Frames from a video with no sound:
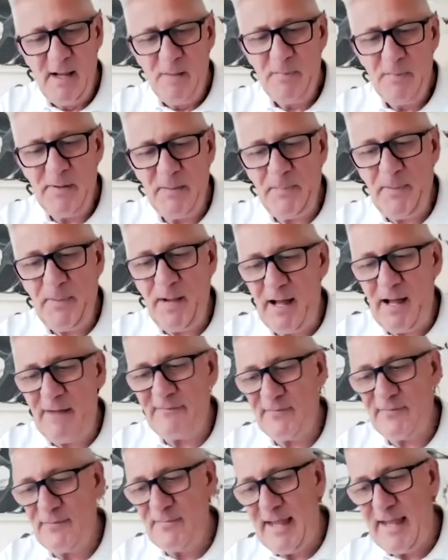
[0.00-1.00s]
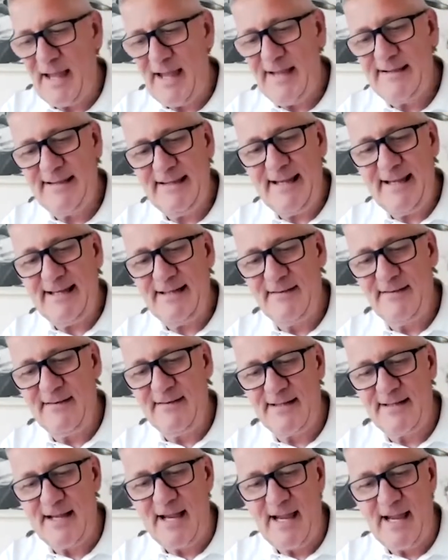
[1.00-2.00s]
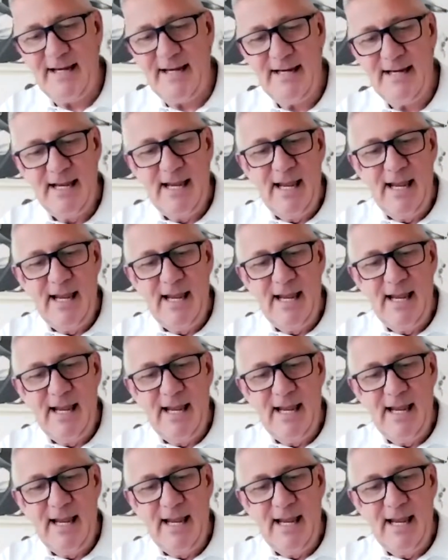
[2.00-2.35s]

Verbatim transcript: But apart from that, at the end of the day,